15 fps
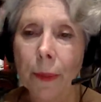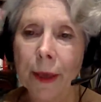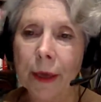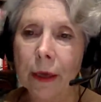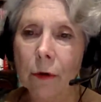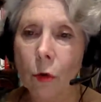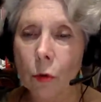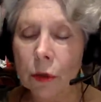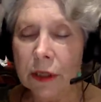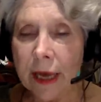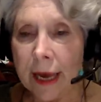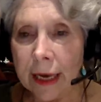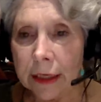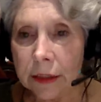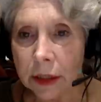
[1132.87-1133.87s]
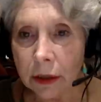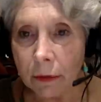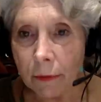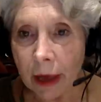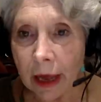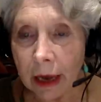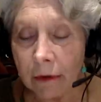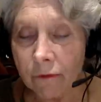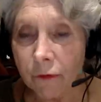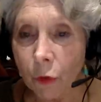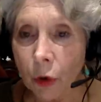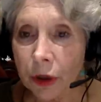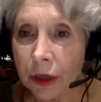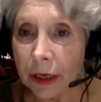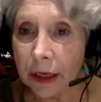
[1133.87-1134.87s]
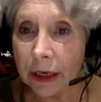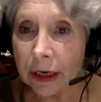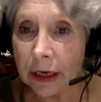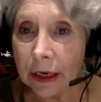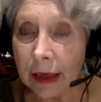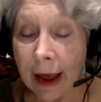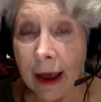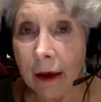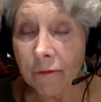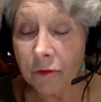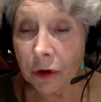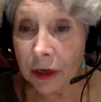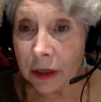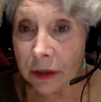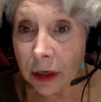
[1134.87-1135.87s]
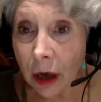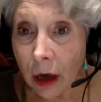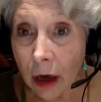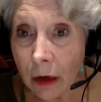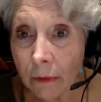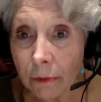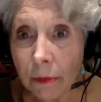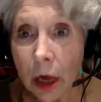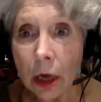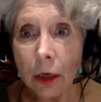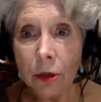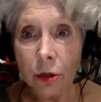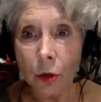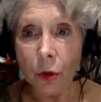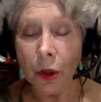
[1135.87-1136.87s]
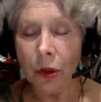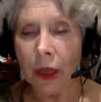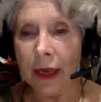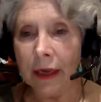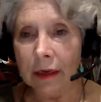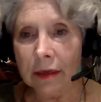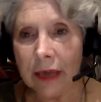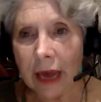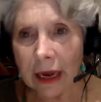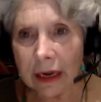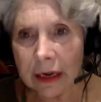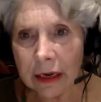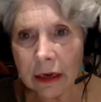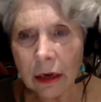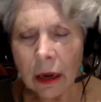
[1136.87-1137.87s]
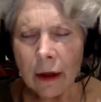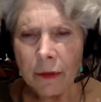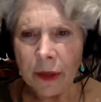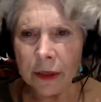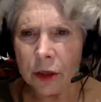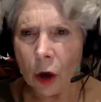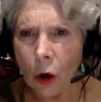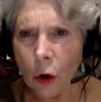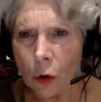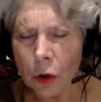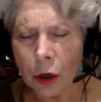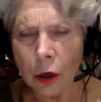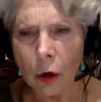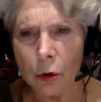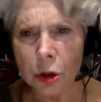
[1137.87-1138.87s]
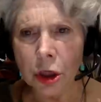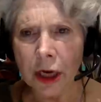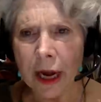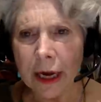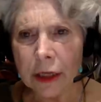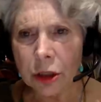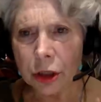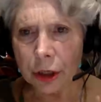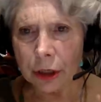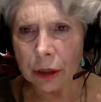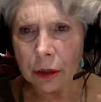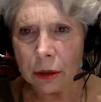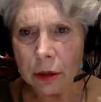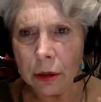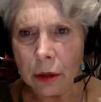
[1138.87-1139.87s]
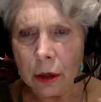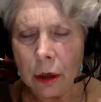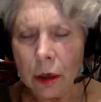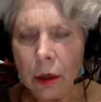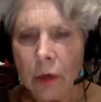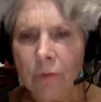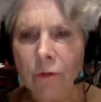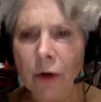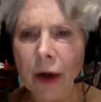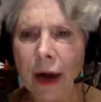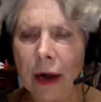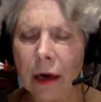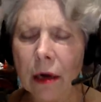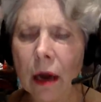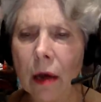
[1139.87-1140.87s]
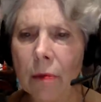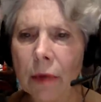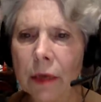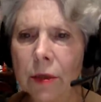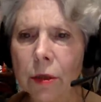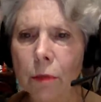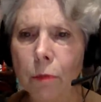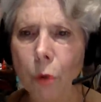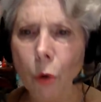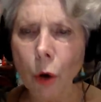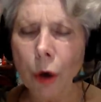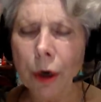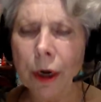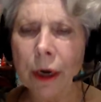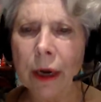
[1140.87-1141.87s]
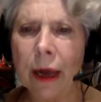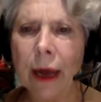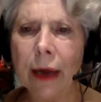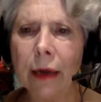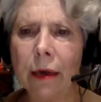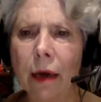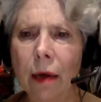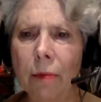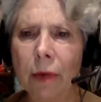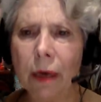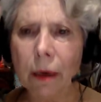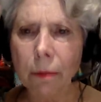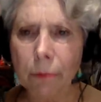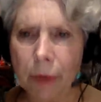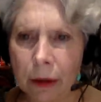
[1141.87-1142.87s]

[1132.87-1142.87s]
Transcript: They can always ask the man for what they need after he's come so that they can get it. There's a whole negotiation for economic oh, support. Like after the guy, mm-hmm.